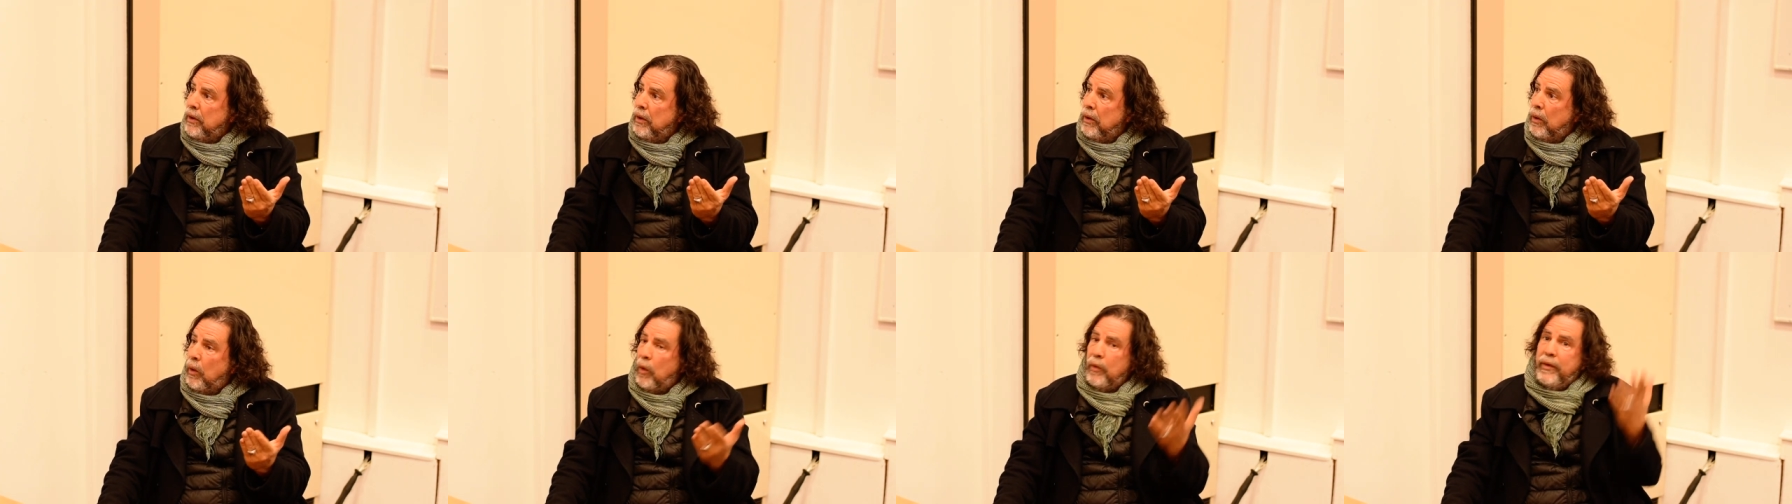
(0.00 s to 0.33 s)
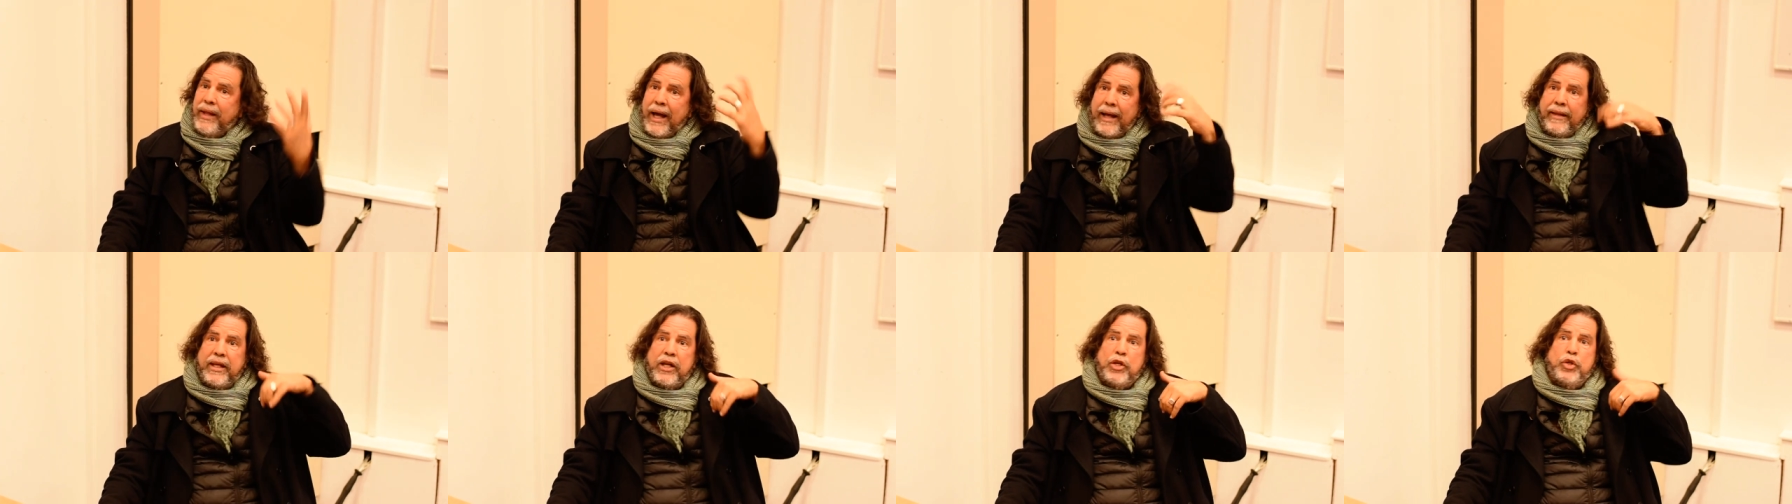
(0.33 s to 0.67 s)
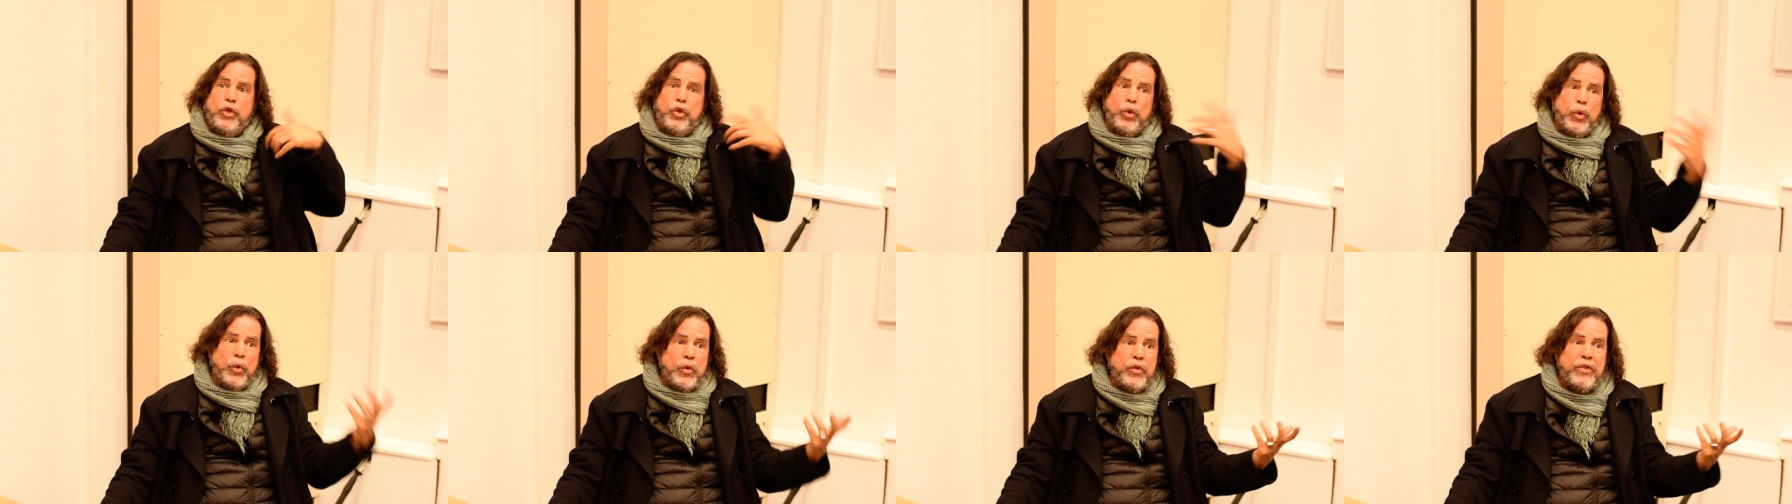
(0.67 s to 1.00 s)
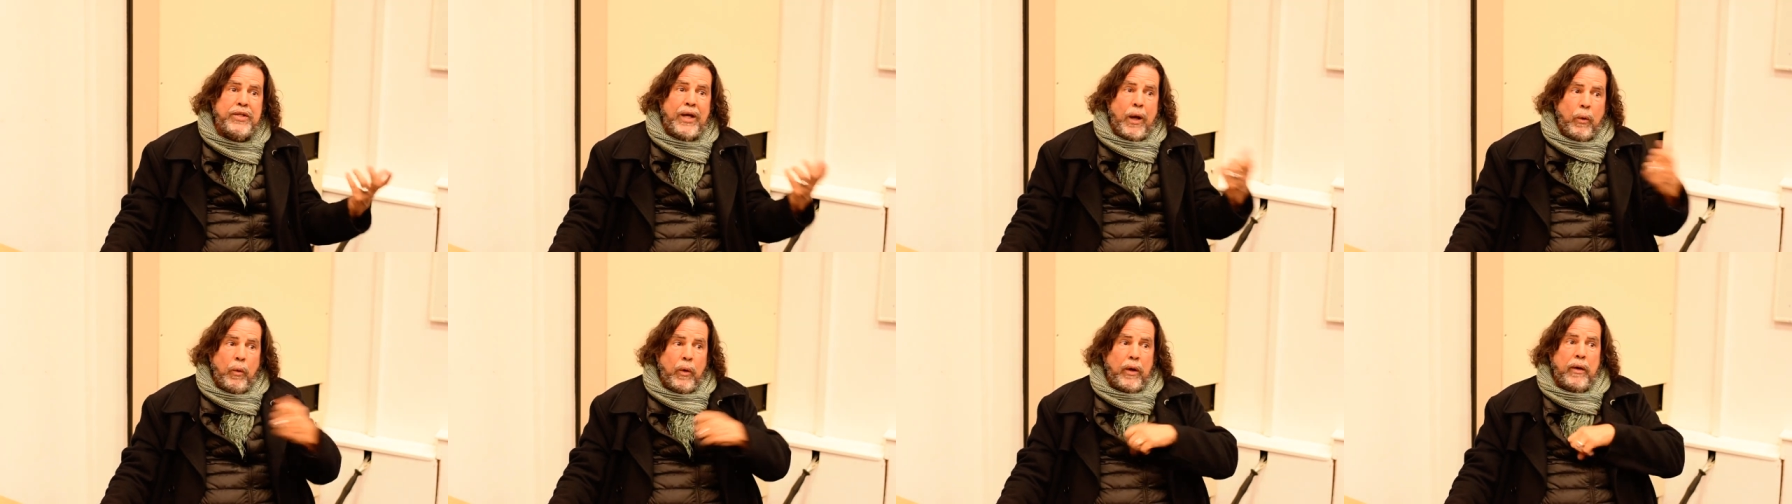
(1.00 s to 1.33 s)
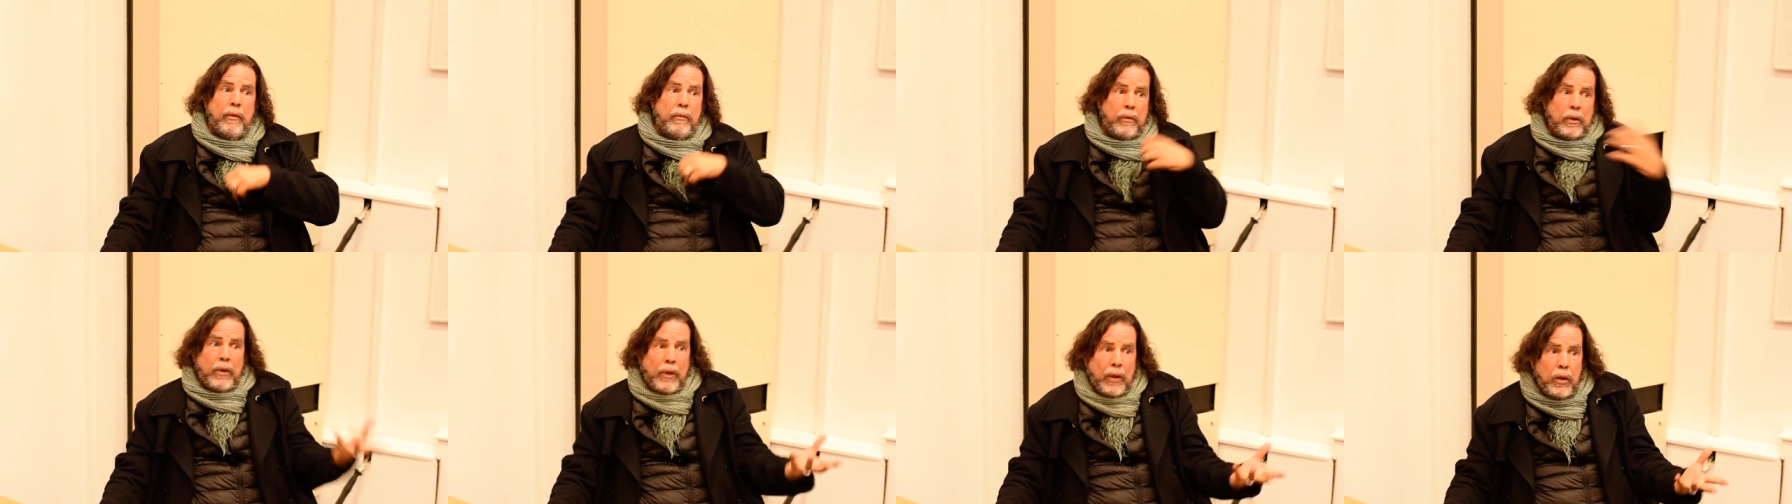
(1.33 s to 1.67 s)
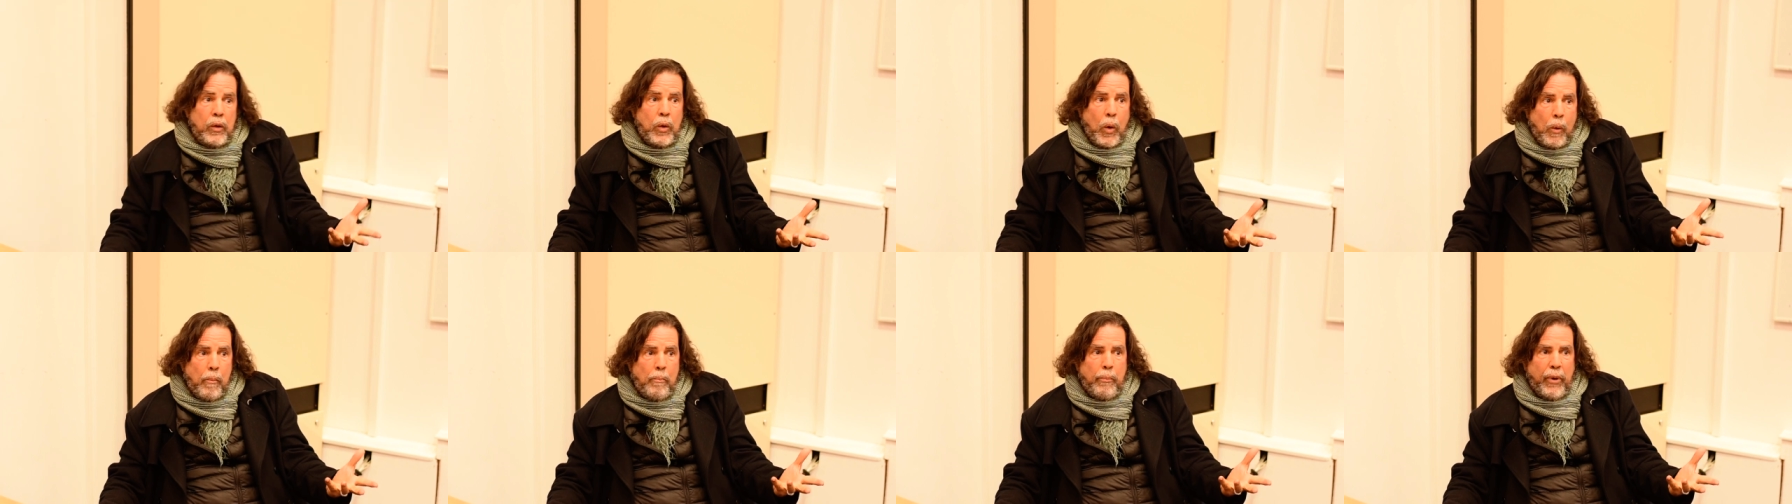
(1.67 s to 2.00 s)
Or that the Jews that were
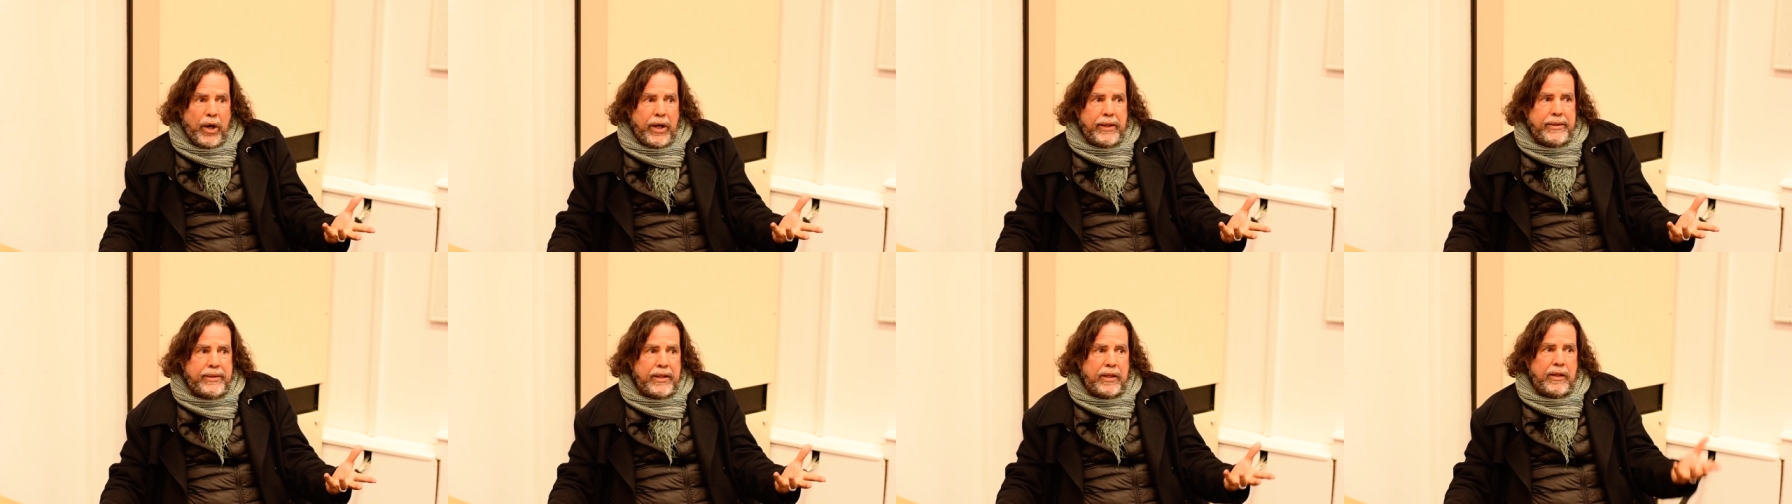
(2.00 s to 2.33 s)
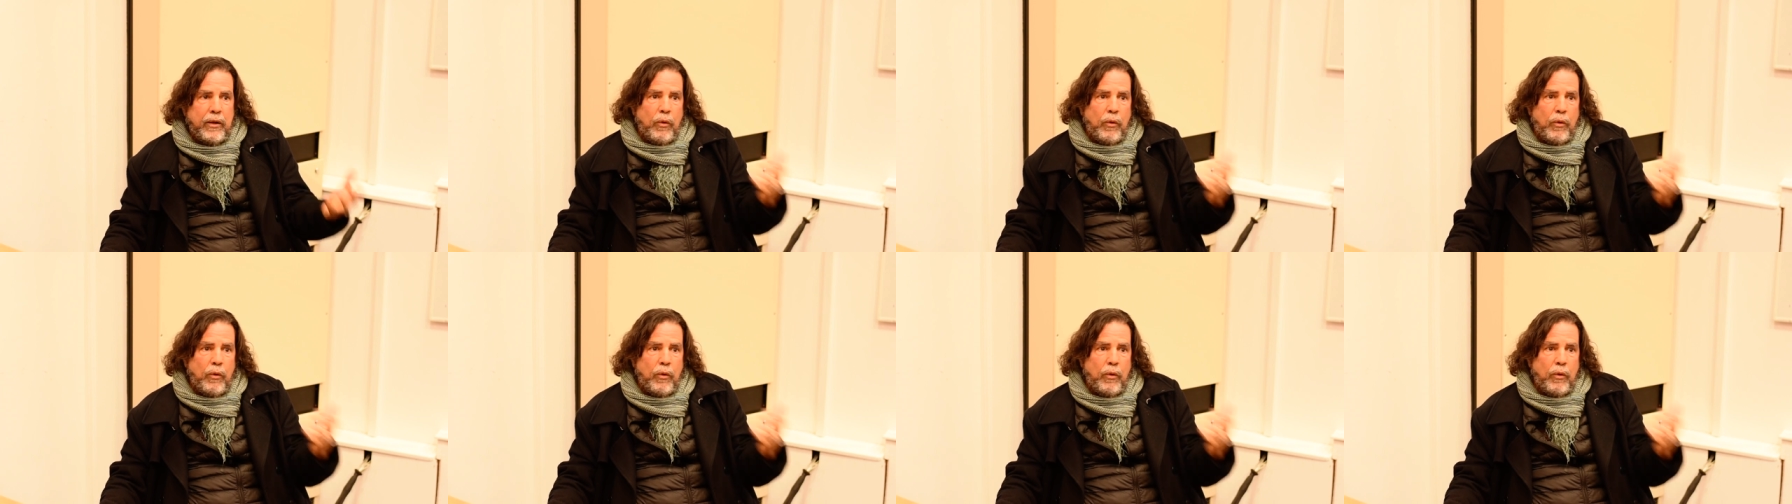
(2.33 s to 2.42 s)
converted,